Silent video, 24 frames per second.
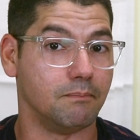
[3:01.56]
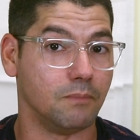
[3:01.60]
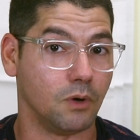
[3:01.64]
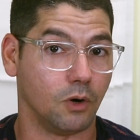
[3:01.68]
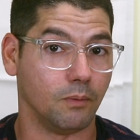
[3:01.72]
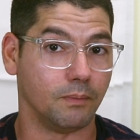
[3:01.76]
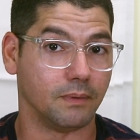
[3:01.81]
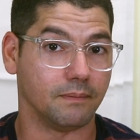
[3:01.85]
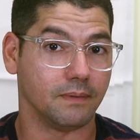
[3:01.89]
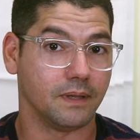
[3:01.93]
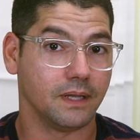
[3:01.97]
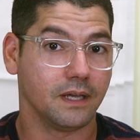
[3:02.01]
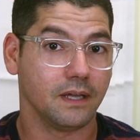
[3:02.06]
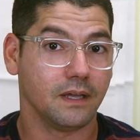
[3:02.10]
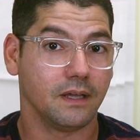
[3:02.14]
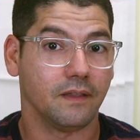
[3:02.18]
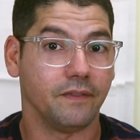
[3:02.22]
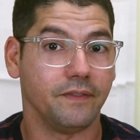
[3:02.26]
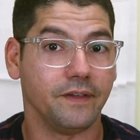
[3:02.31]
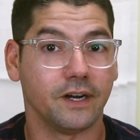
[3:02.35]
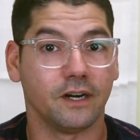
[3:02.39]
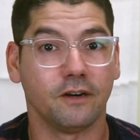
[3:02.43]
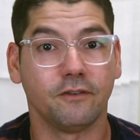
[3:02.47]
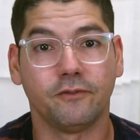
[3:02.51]
moment,
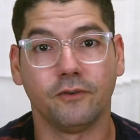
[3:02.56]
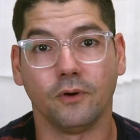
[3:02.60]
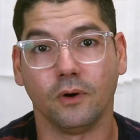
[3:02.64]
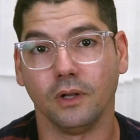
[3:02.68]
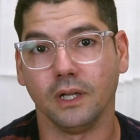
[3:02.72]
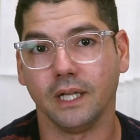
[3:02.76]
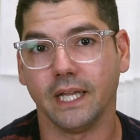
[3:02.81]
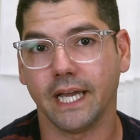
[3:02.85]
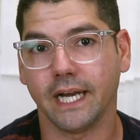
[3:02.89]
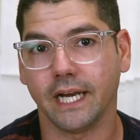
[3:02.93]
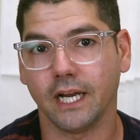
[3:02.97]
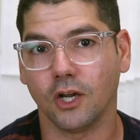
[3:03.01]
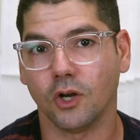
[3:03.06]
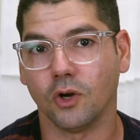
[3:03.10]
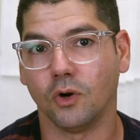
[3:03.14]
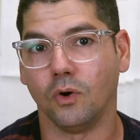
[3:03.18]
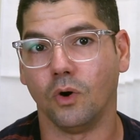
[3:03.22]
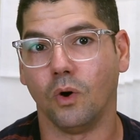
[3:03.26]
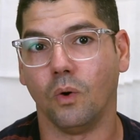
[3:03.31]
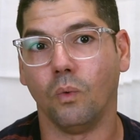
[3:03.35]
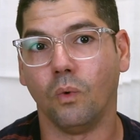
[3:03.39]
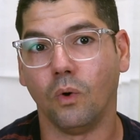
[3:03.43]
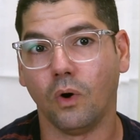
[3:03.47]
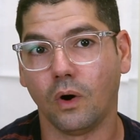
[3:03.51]
therefore letting
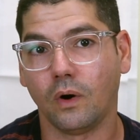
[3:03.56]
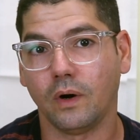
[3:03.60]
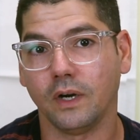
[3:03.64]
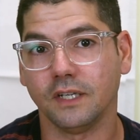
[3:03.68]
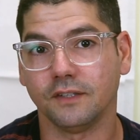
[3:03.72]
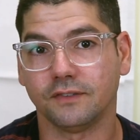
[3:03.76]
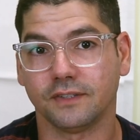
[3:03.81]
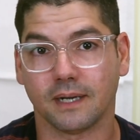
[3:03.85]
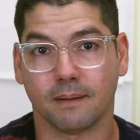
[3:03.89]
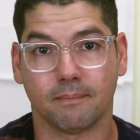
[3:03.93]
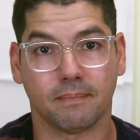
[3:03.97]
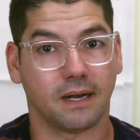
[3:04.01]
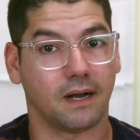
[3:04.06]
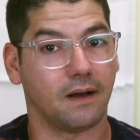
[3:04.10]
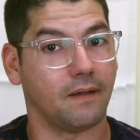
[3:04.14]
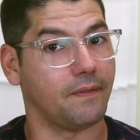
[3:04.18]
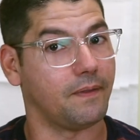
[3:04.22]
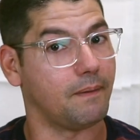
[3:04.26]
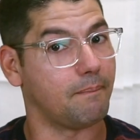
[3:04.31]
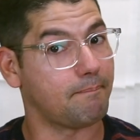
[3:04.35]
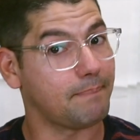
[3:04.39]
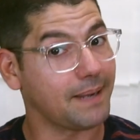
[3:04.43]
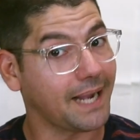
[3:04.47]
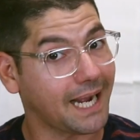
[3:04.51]
go of worries
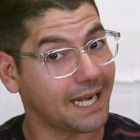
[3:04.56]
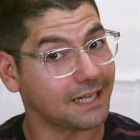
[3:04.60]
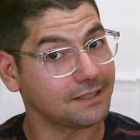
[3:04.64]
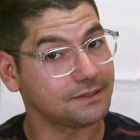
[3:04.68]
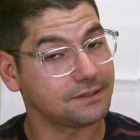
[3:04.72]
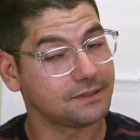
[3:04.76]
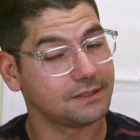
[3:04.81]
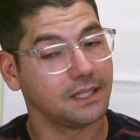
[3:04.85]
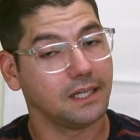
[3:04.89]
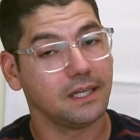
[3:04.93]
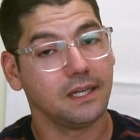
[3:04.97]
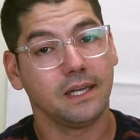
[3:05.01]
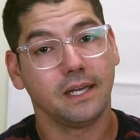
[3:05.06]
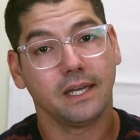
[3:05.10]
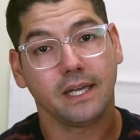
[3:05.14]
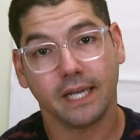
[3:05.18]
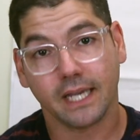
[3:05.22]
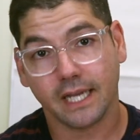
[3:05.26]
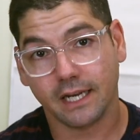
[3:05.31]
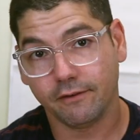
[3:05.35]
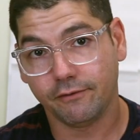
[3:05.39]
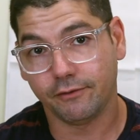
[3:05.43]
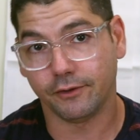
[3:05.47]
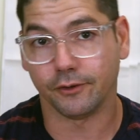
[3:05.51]
about the past
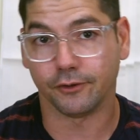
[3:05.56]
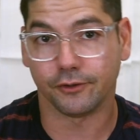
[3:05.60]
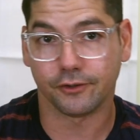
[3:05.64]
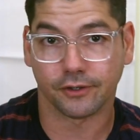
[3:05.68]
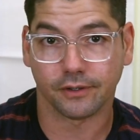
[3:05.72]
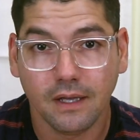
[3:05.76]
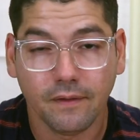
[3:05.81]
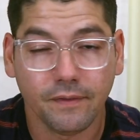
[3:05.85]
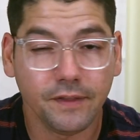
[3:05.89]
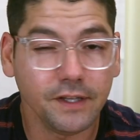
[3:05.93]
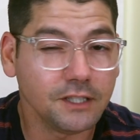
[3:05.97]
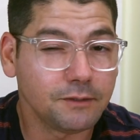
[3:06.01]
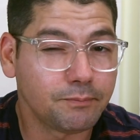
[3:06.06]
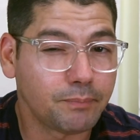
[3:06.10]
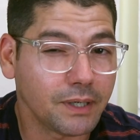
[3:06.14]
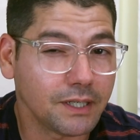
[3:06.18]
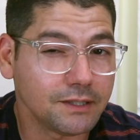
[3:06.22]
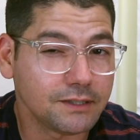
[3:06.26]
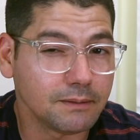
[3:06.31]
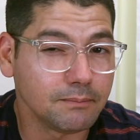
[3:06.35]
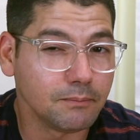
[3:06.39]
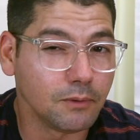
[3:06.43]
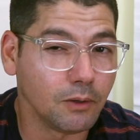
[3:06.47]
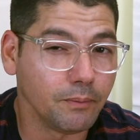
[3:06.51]
and future. This
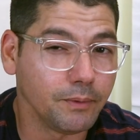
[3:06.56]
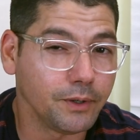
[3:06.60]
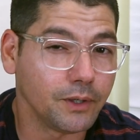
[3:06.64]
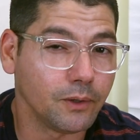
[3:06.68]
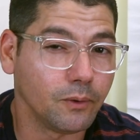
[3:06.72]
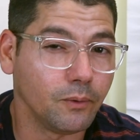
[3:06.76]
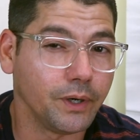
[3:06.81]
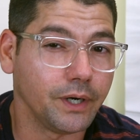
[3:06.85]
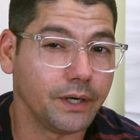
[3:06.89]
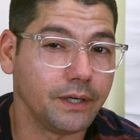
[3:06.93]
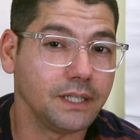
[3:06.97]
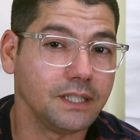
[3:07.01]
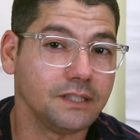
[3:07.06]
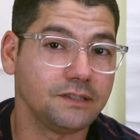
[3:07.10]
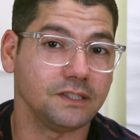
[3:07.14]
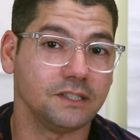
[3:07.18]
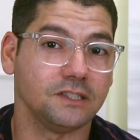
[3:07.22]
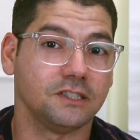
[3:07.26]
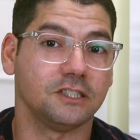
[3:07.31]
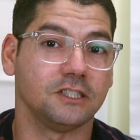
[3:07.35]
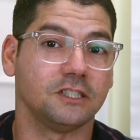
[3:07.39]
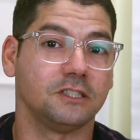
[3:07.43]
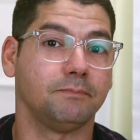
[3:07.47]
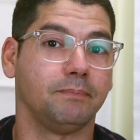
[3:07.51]
present moment awareness
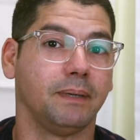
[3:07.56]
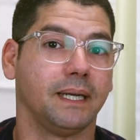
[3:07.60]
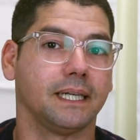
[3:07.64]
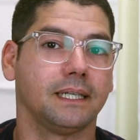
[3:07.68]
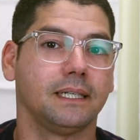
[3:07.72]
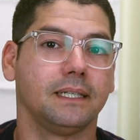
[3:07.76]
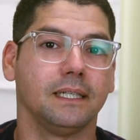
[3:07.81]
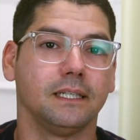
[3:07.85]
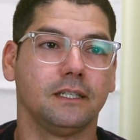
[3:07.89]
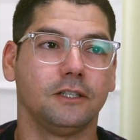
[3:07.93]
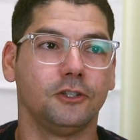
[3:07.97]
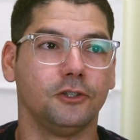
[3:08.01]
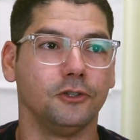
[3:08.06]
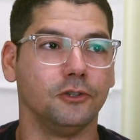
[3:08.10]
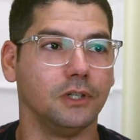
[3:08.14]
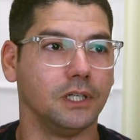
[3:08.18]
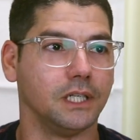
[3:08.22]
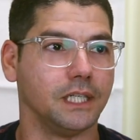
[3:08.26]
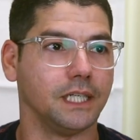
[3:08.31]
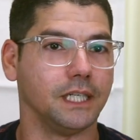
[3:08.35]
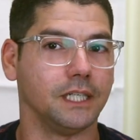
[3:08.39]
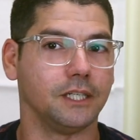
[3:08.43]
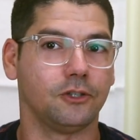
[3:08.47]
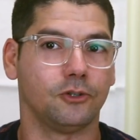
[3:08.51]
is suspected to
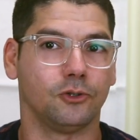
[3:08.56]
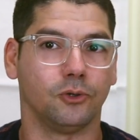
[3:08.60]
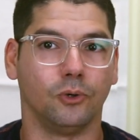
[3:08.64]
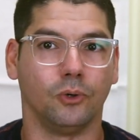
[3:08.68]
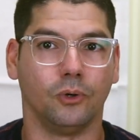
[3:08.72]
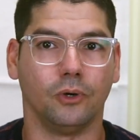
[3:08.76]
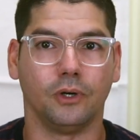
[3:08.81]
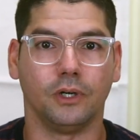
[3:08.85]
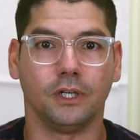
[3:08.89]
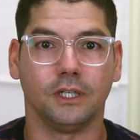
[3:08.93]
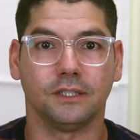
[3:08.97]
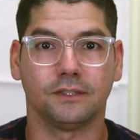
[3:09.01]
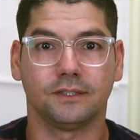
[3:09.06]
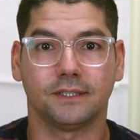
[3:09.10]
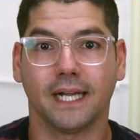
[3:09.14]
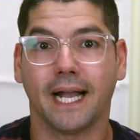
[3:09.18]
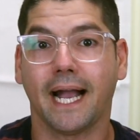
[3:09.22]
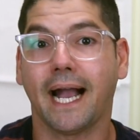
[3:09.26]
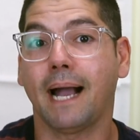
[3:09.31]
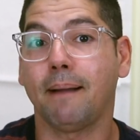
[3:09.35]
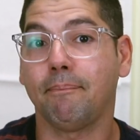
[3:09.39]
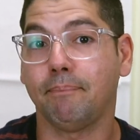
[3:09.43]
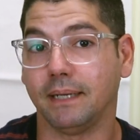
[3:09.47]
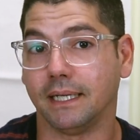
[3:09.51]
lead towards
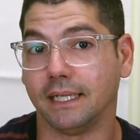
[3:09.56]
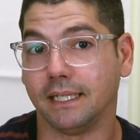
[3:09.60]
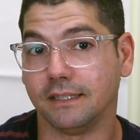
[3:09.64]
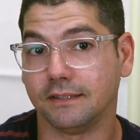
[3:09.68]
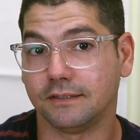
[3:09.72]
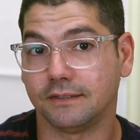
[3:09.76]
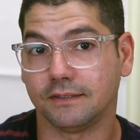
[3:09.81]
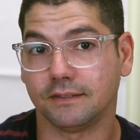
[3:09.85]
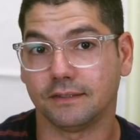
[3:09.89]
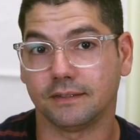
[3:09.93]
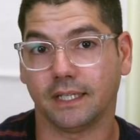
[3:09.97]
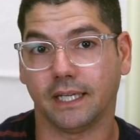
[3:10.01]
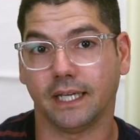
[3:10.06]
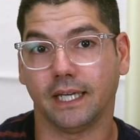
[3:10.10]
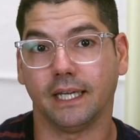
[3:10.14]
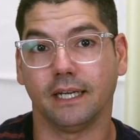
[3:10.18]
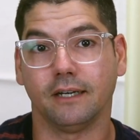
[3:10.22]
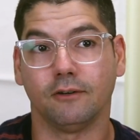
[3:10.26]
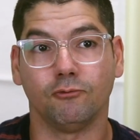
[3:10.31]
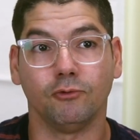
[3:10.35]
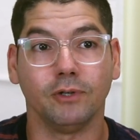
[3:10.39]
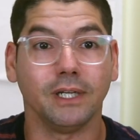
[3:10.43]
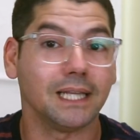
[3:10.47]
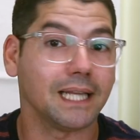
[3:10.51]
happiness
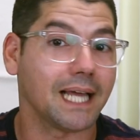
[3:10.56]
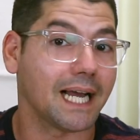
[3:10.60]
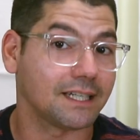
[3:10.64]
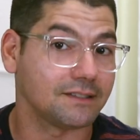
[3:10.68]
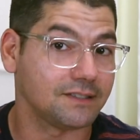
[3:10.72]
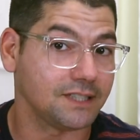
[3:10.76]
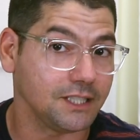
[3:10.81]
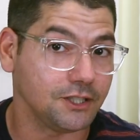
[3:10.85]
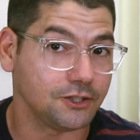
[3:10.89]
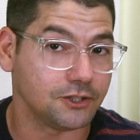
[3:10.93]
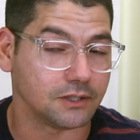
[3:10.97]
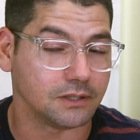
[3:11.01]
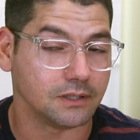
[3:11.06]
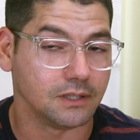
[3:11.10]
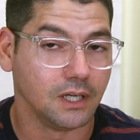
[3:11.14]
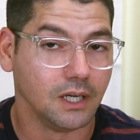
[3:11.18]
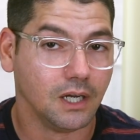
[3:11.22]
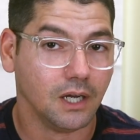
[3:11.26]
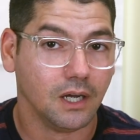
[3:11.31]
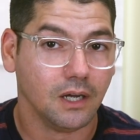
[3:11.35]
and relaxation,